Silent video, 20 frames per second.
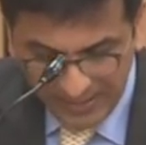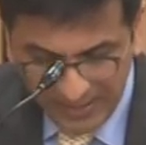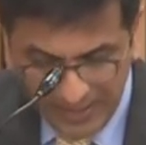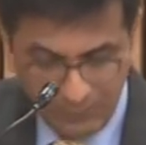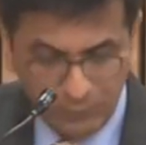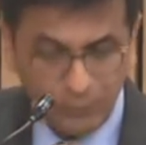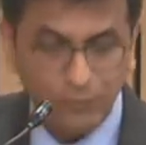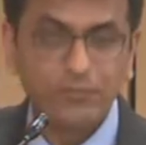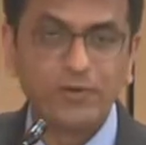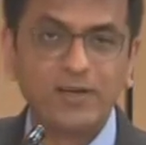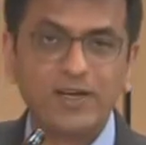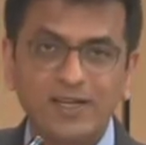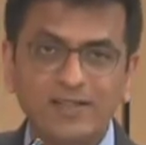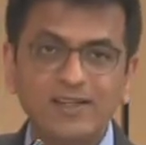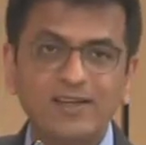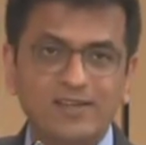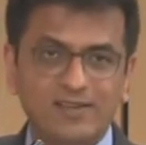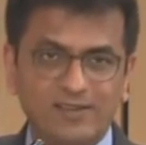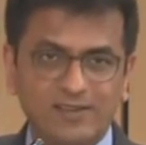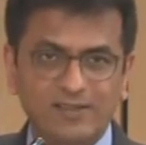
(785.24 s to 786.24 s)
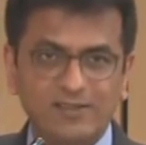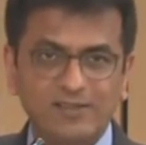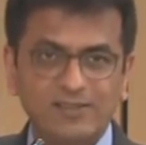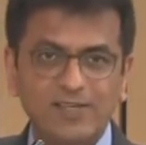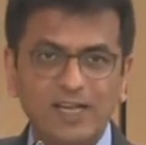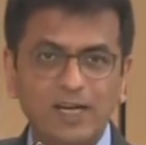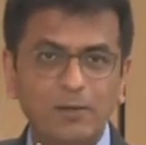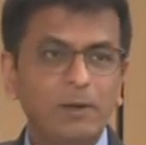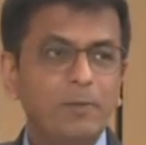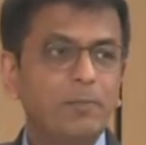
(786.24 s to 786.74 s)
life of another
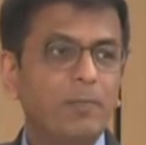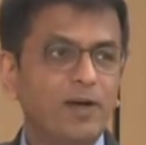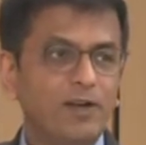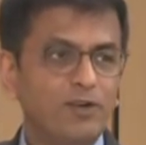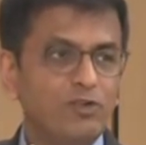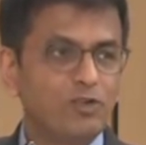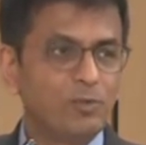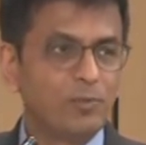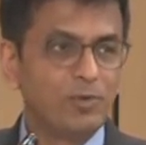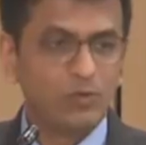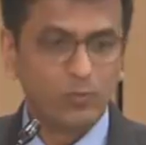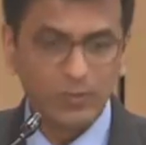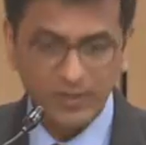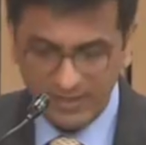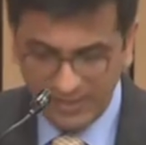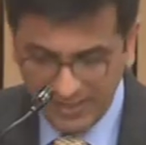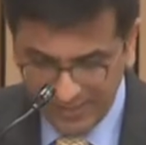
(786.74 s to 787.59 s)
shall be punishable with